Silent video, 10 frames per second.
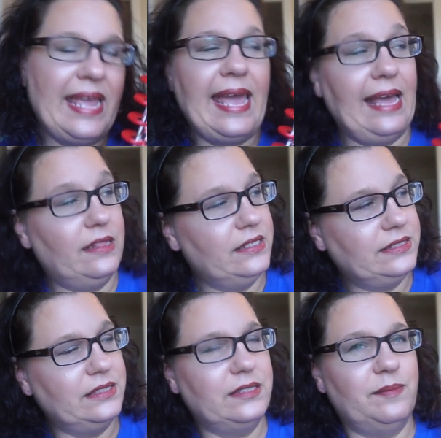And
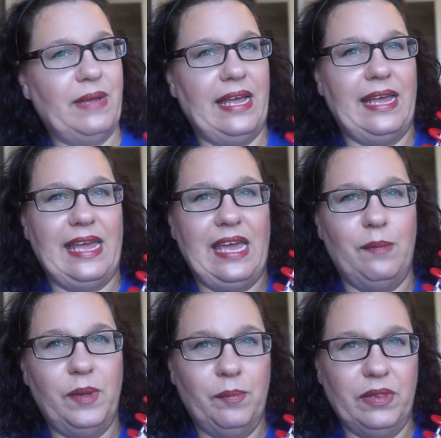this is my
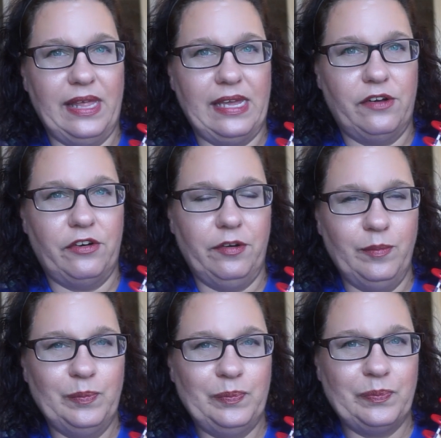happy planner
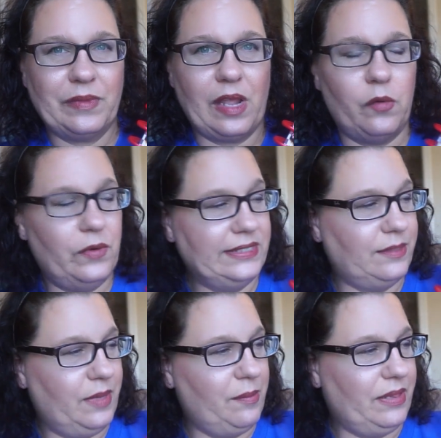
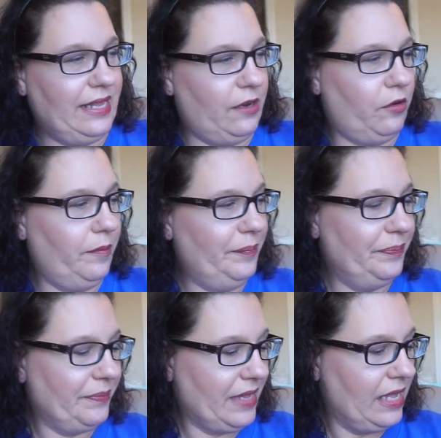recipe planner.
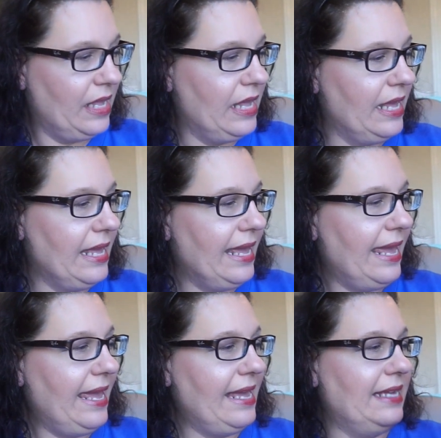
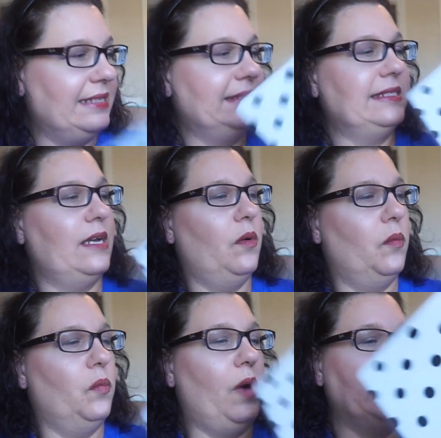And
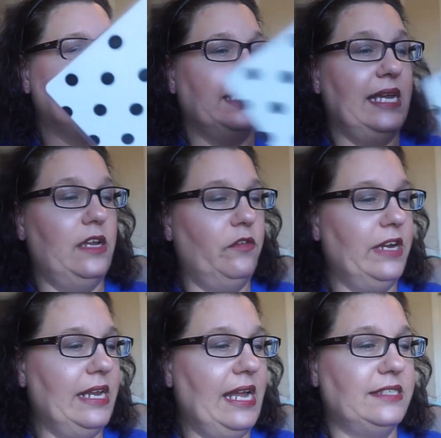what Henry
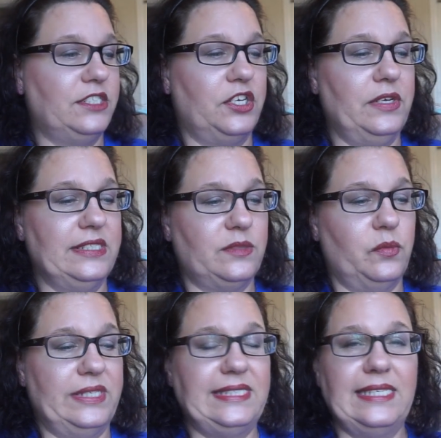and I do is
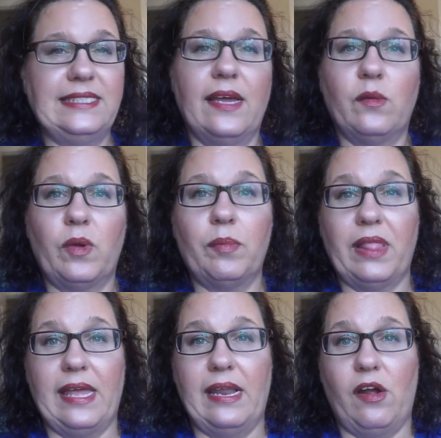we sit down and we
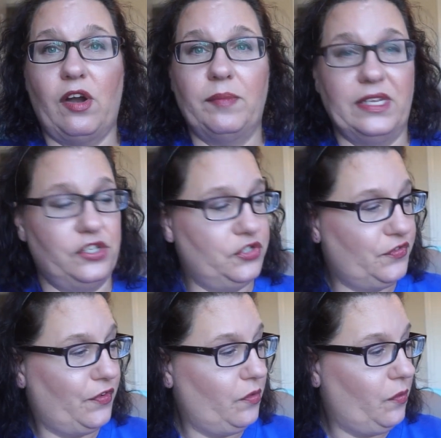plan out our menus
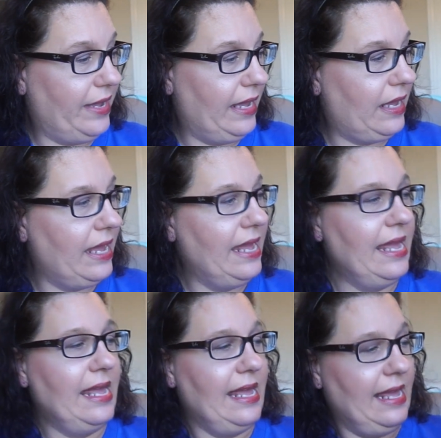for the week.
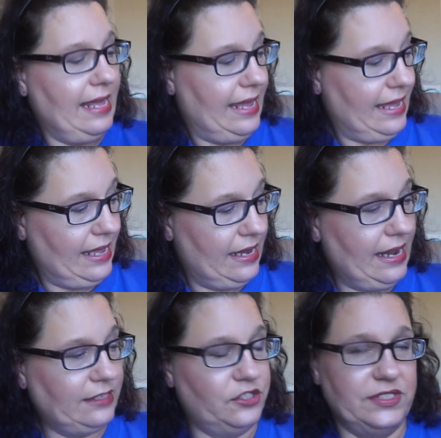And I
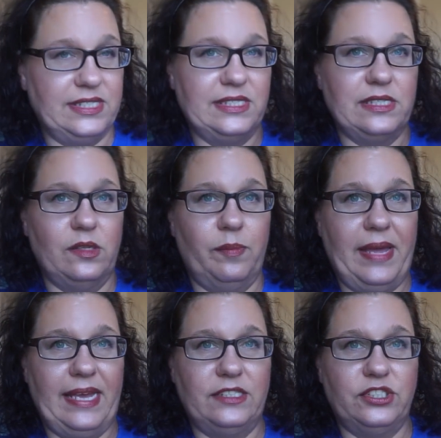use these little
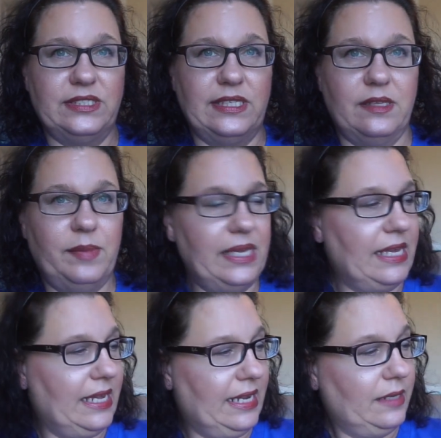pages at the
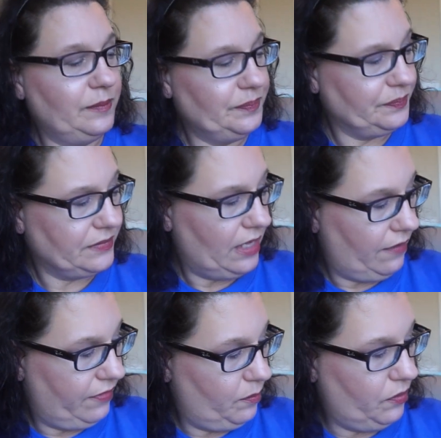beginning
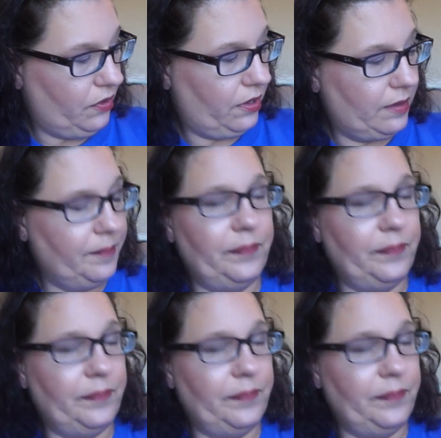of the book.